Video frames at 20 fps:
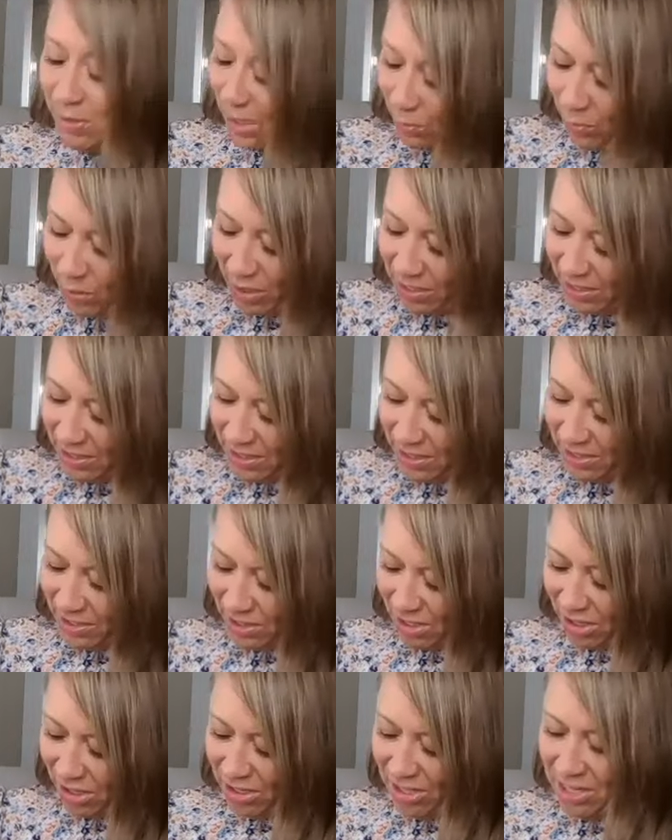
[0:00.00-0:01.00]
So I wanted to
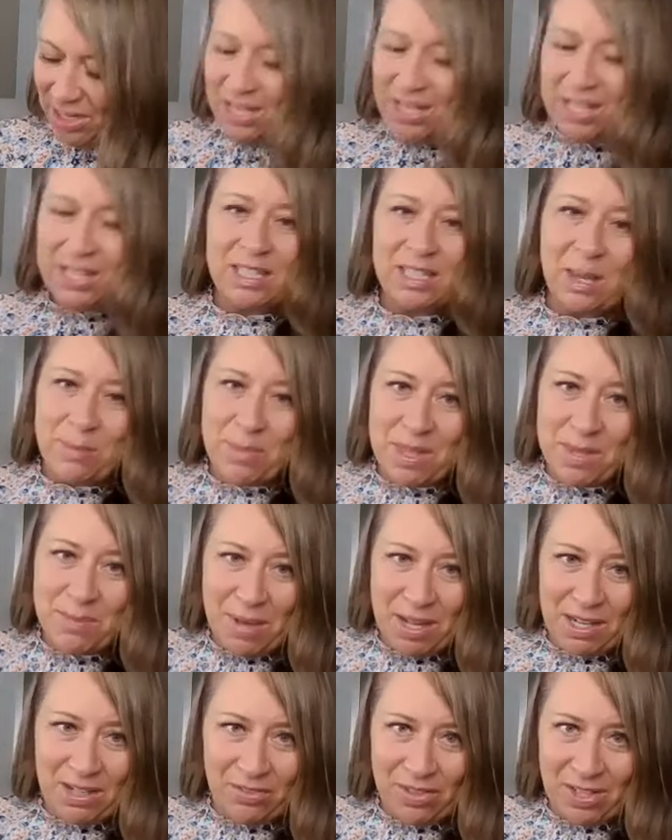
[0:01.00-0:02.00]
share some of the
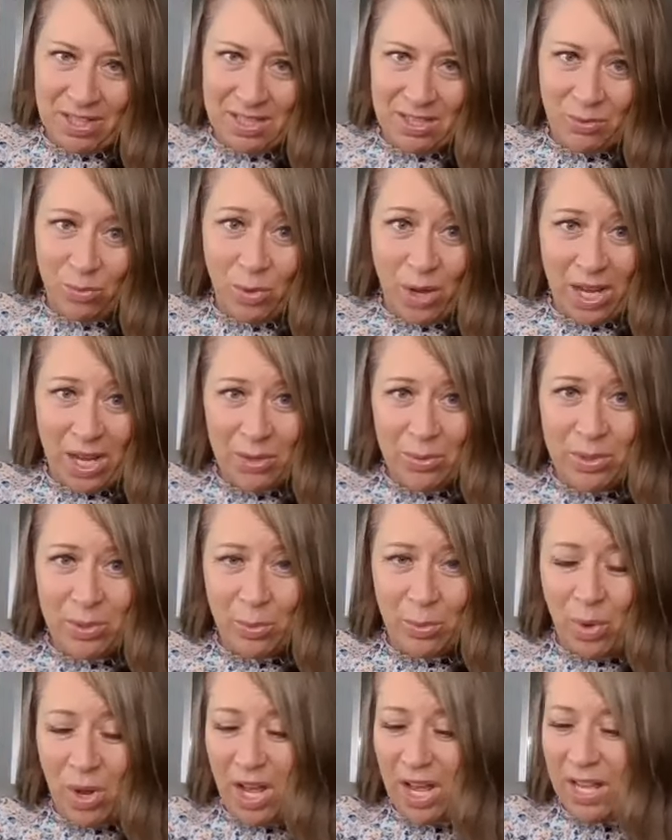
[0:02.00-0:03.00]
benefits of why you
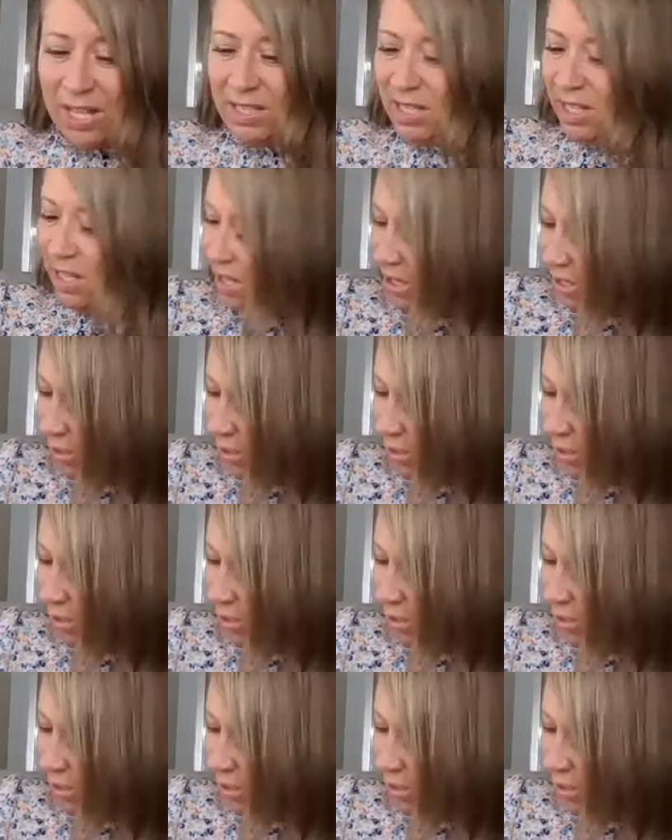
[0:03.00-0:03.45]
would want